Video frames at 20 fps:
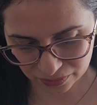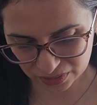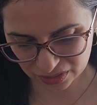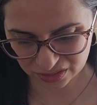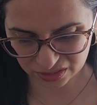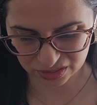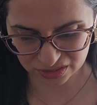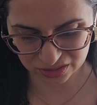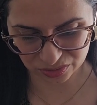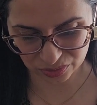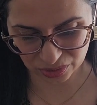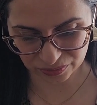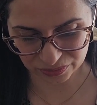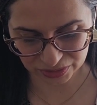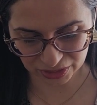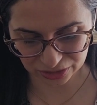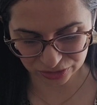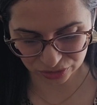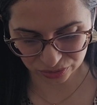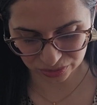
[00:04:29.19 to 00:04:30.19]
It is a rough
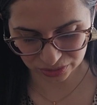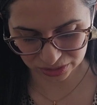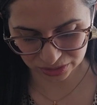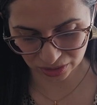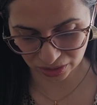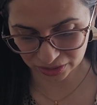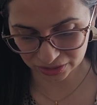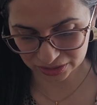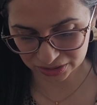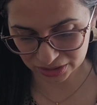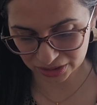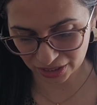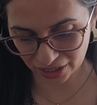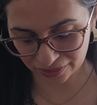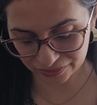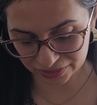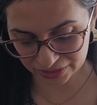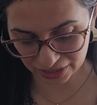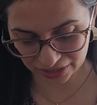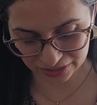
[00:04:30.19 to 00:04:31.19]
schedule because honestly,
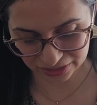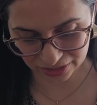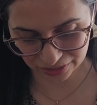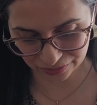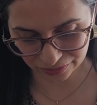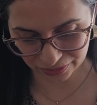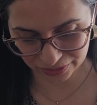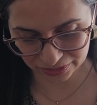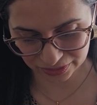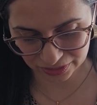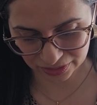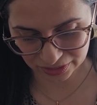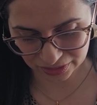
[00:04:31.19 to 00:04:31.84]
every day is different.